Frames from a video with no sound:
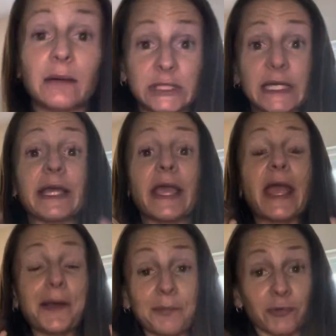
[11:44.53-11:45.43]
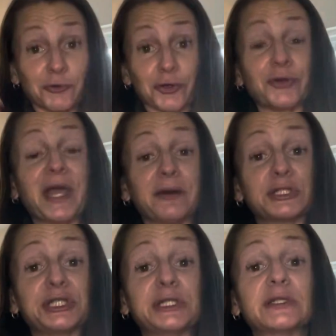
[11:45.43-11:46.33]
to take emperor
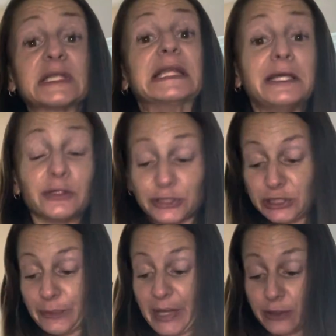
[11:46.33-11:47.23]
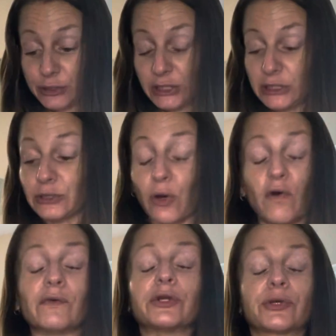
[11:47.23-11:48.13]
energies, leadership energies
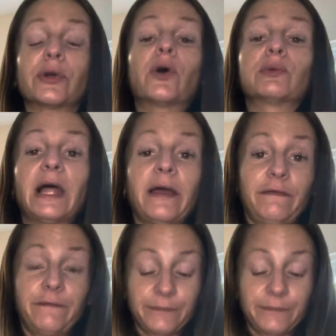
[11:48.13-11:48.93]
over your own life.